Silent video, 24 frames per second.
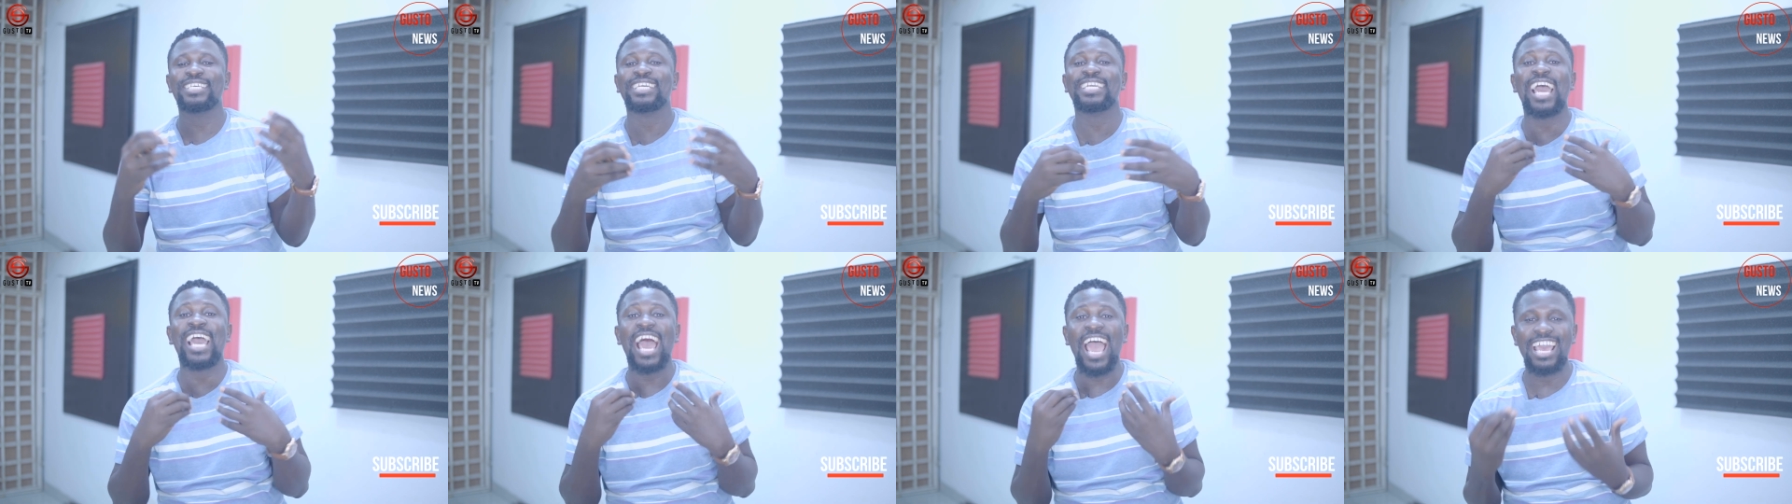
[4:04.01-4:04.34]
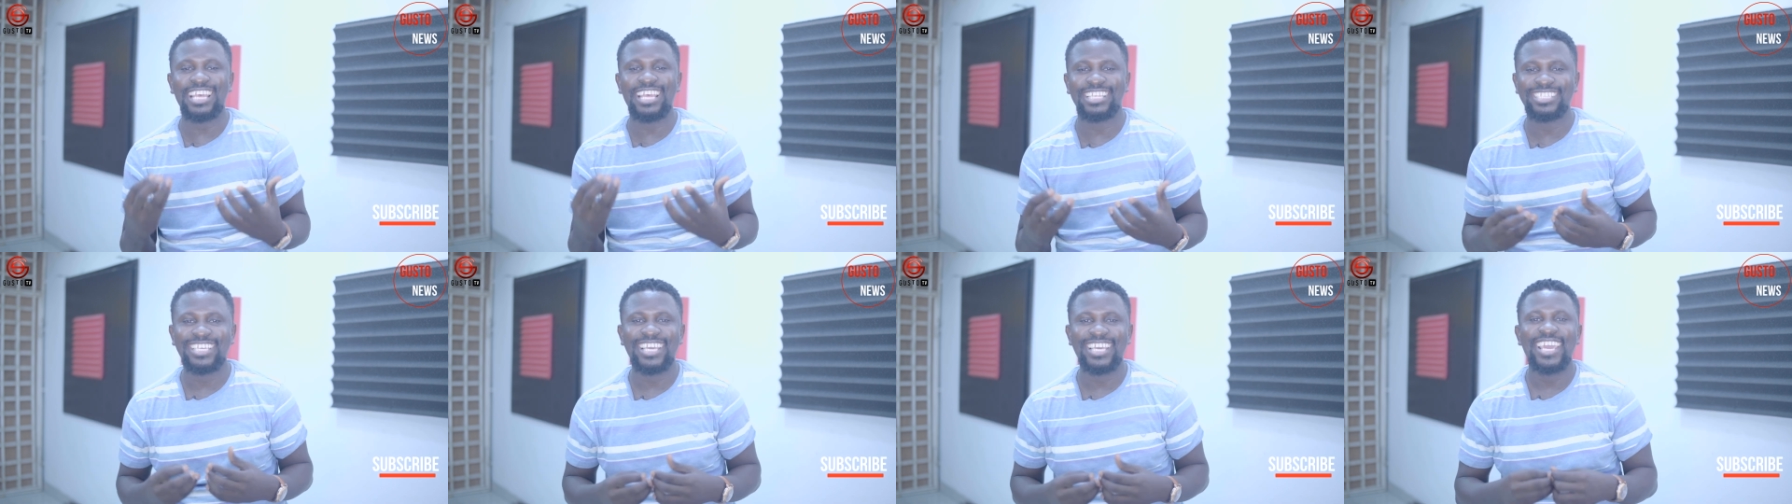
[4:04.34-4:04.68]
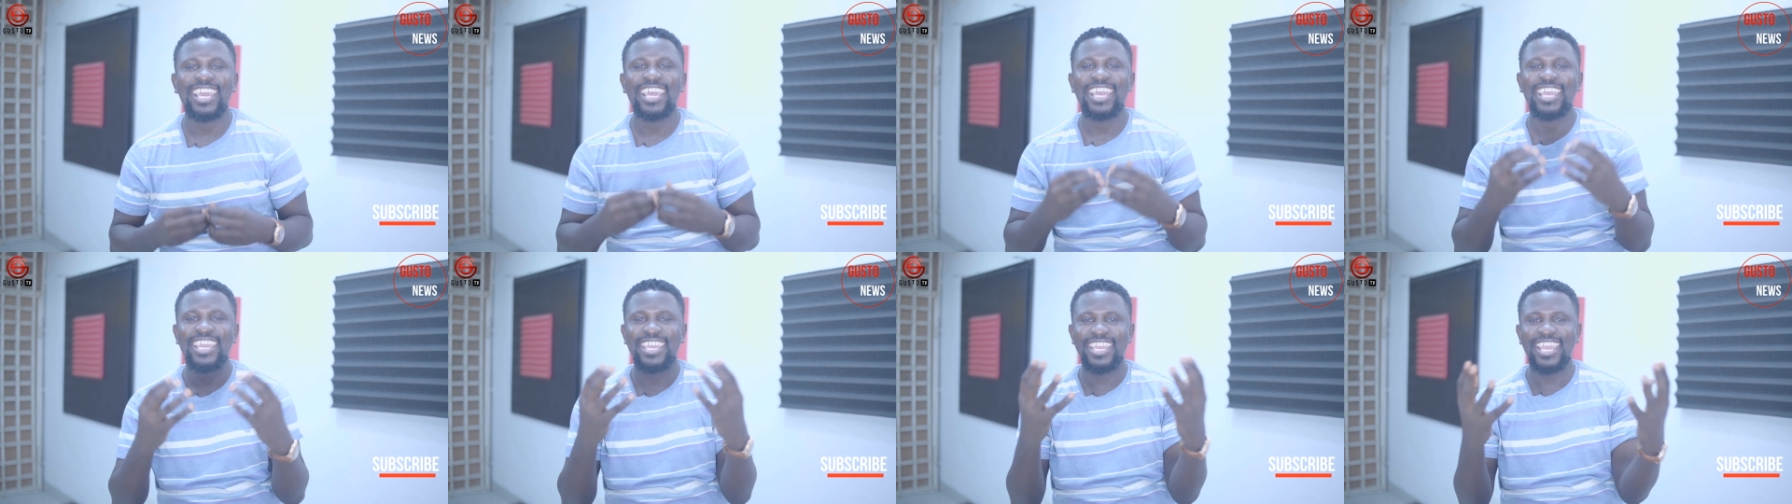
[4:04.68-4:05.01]
He said, guys,
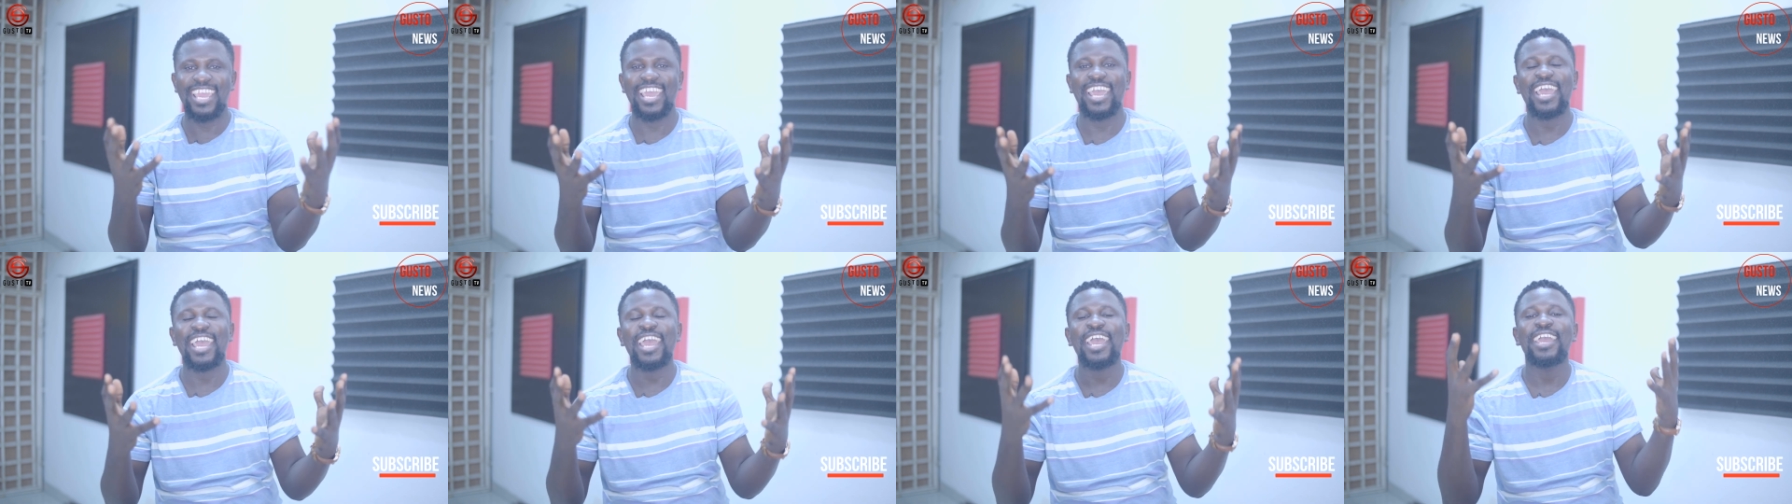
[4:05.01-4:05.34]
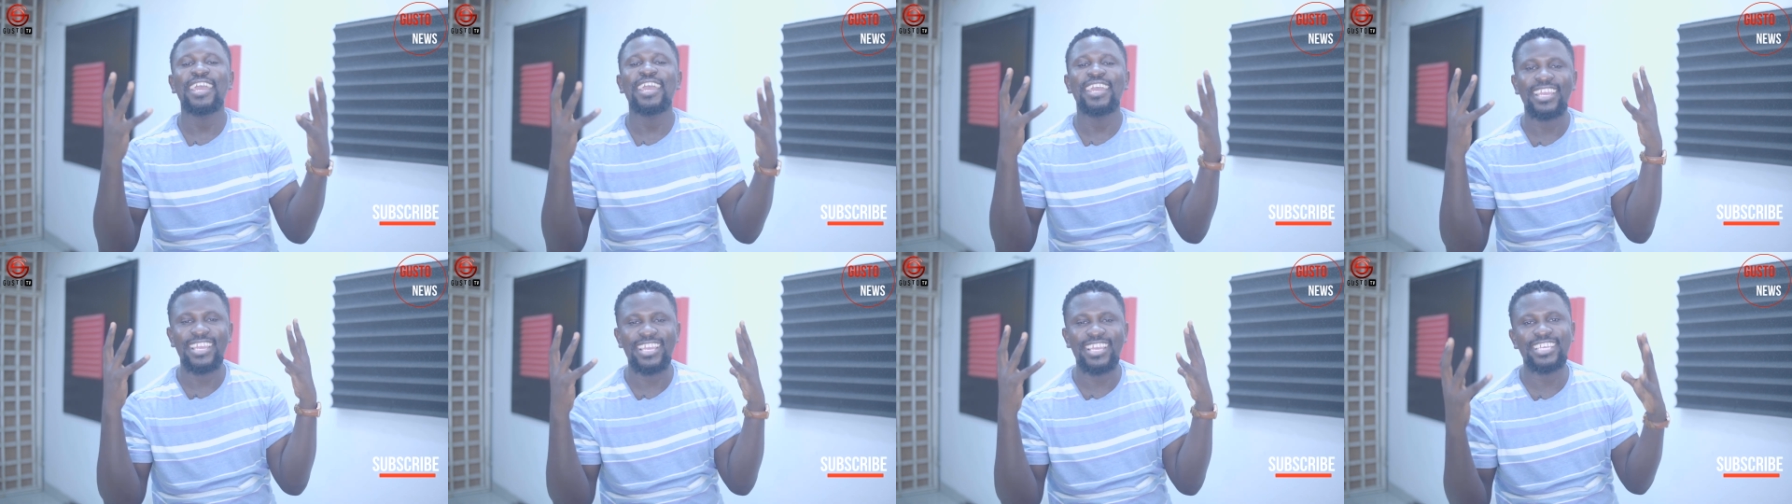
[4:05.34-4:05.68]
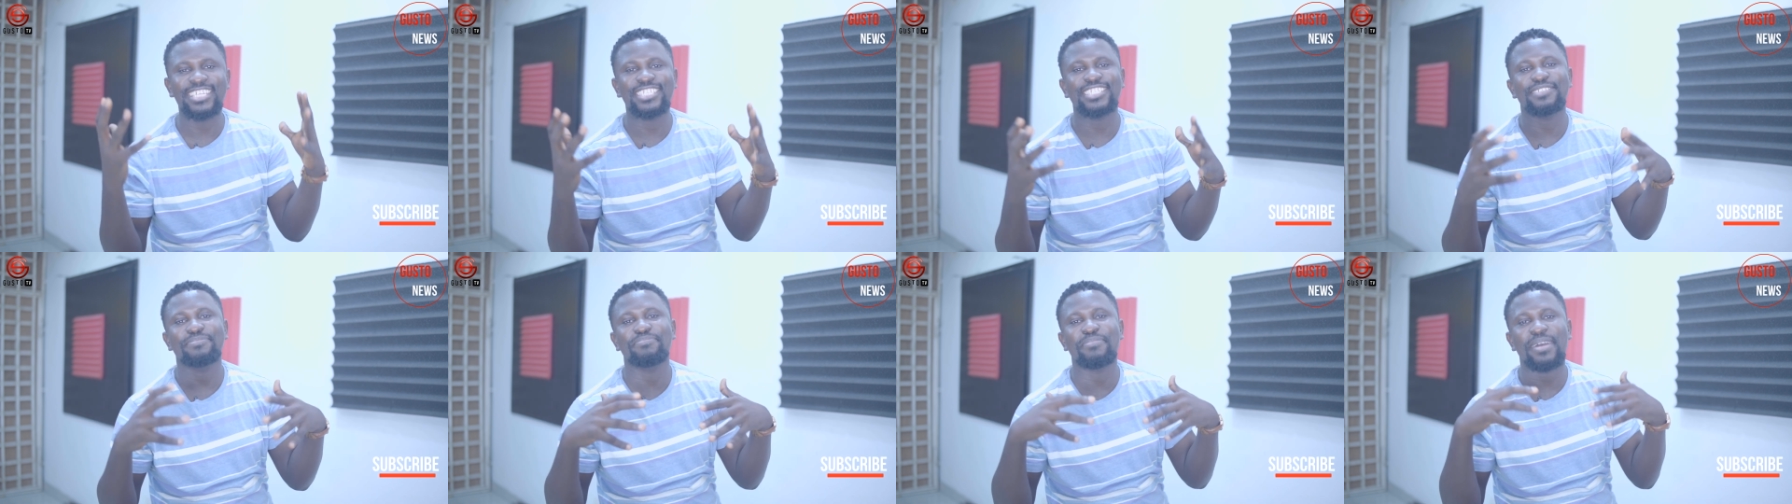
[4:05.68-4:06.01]
here
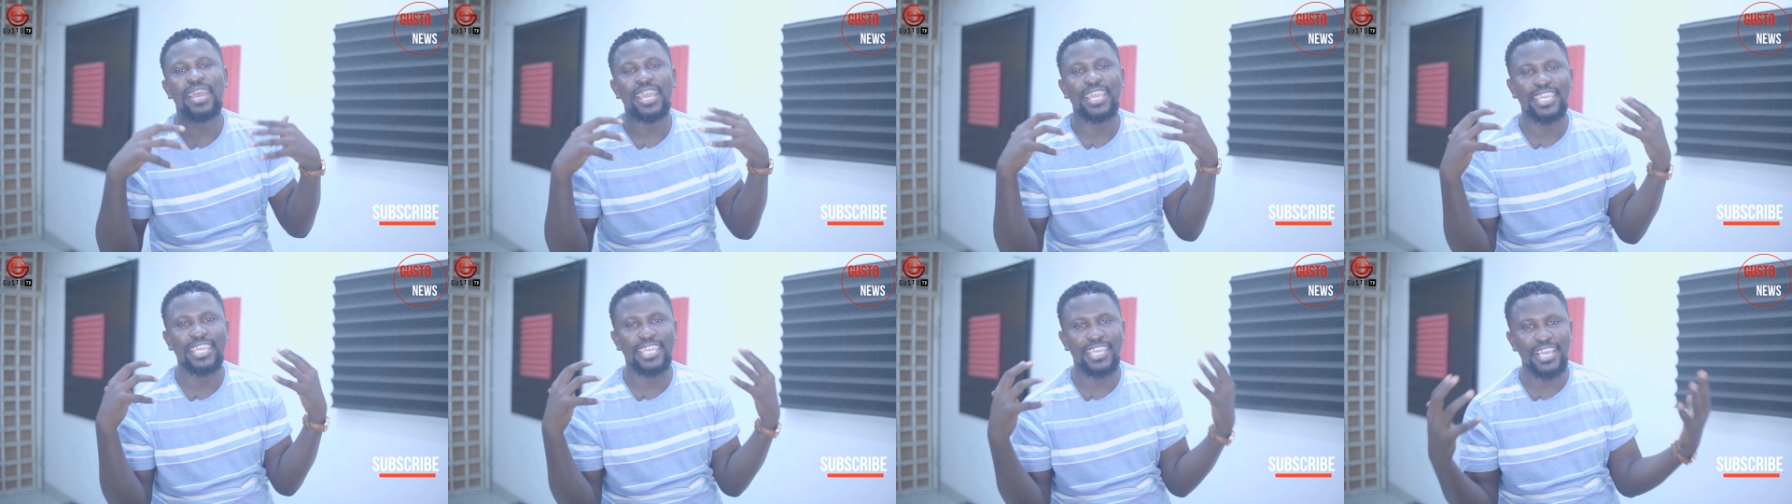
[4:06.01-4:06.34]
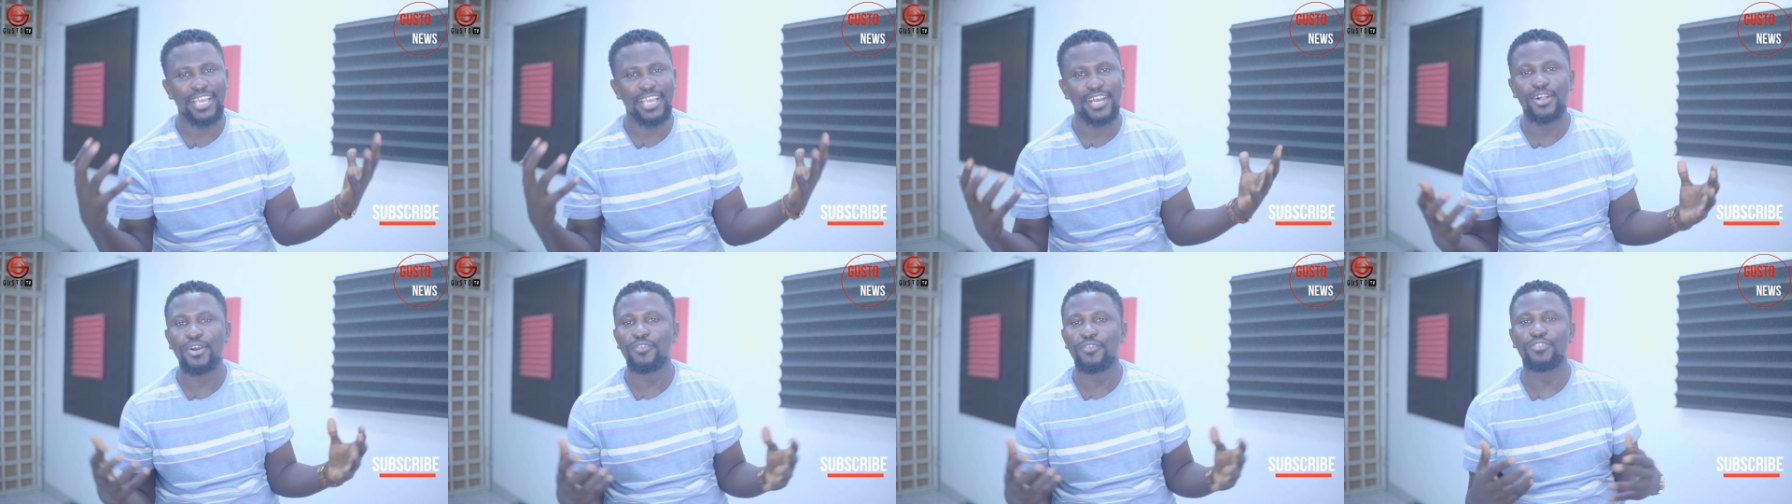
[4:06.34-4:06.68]
is my girl.